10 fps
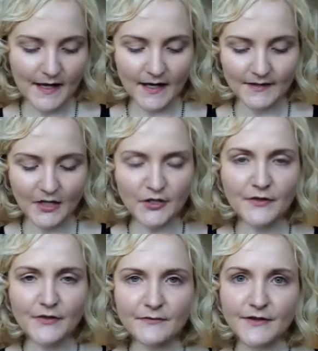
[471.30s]
And
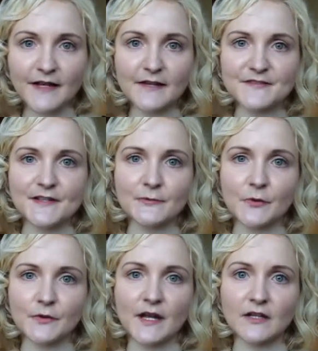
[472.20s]
another thing that Yve Saint
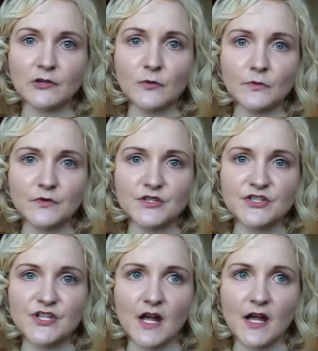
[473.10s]
Laurent had
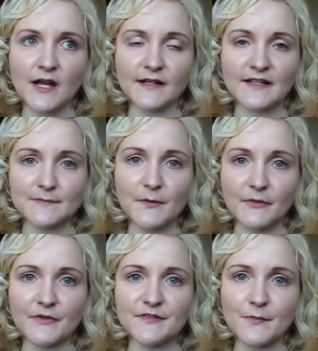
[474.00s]
launched last
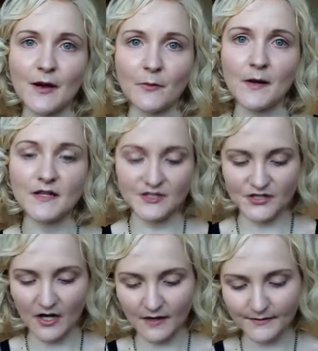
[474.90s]
month as well,
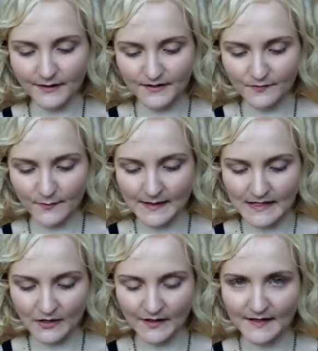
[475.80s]
which I think is a
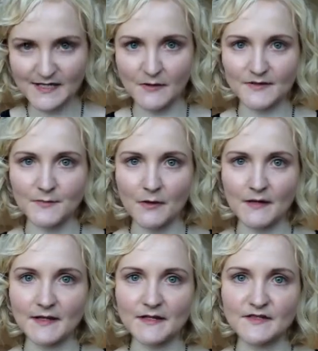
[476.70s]
really good idea as well,
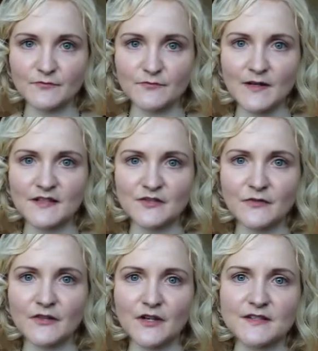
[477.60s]
and it's really
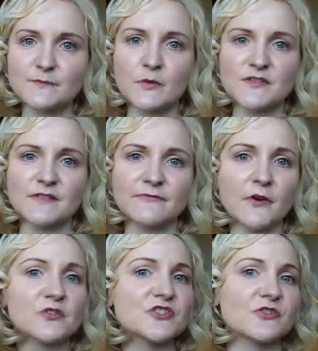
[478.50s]
sort of a nice
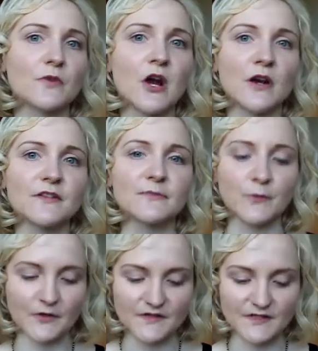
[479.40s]
multifunctional kind of
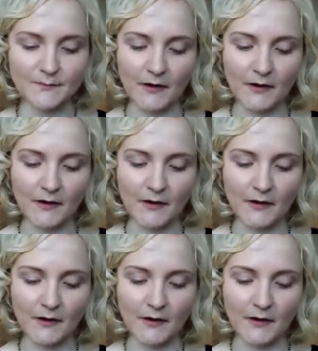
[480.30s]
product as